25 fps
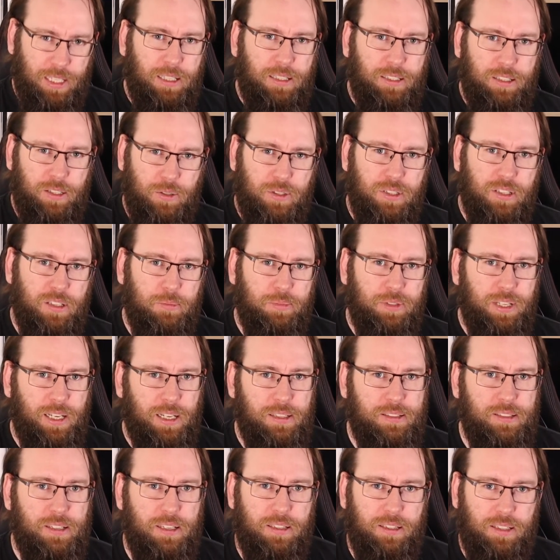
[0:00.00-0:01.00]
YouTube
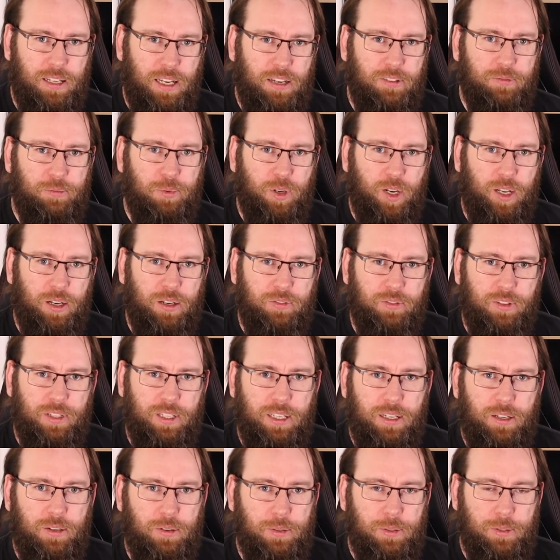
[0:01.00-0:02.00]
tells you Dave put out a
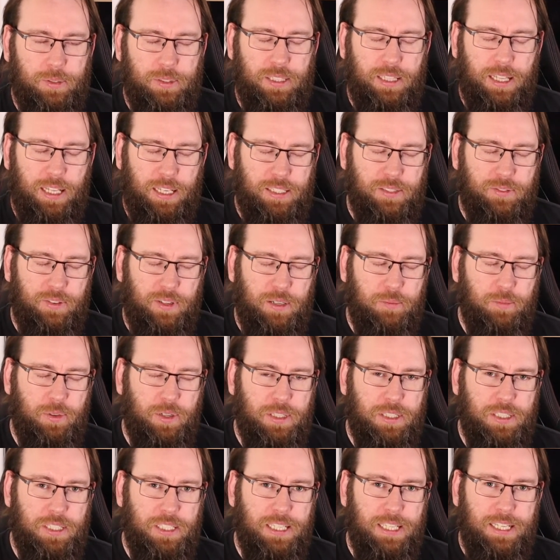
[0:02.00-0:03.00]
video. Thanks very much.